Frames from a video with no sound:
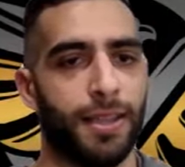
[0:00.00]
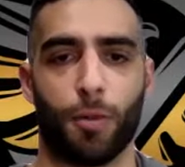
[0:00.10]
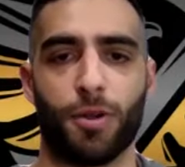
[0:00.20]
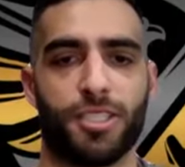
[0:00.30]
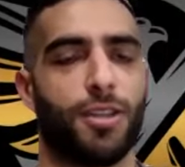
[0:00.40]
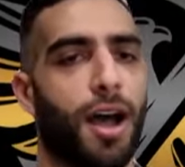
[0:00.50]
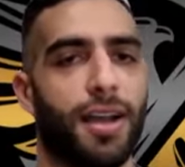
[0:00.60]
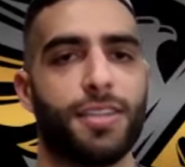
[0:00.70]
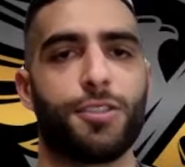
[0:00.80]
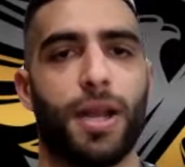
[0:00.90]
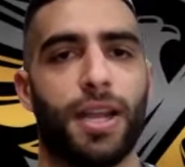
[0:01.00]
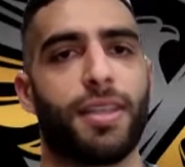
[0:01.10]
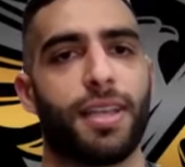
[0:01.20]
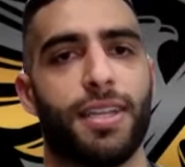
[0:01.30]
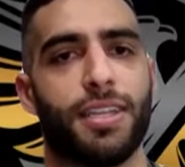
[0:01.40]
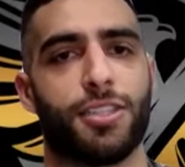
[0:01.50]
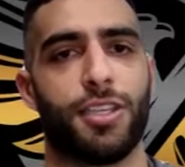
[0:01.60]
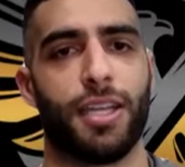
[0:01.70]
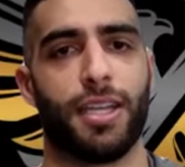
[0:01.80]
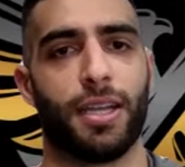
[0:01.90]
There was not a strength and
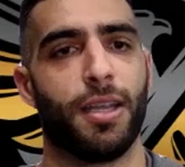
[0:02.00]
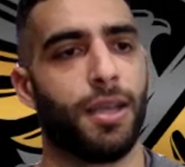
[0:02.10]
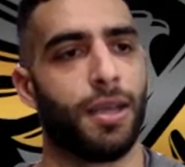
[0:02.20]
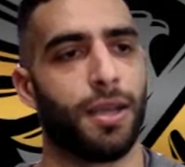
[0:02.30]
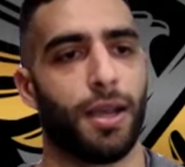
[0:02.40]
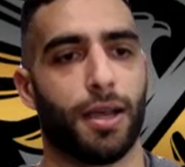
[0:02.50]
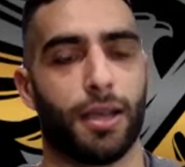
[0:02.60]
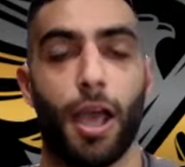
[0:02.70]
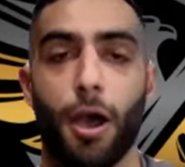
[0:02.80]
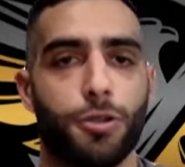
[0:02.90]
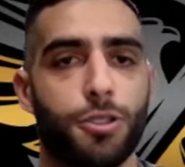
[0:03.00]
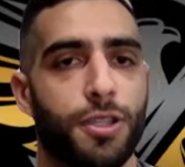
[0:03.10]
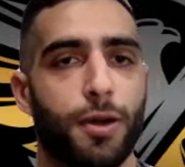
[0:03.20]
conditioning uh, coach.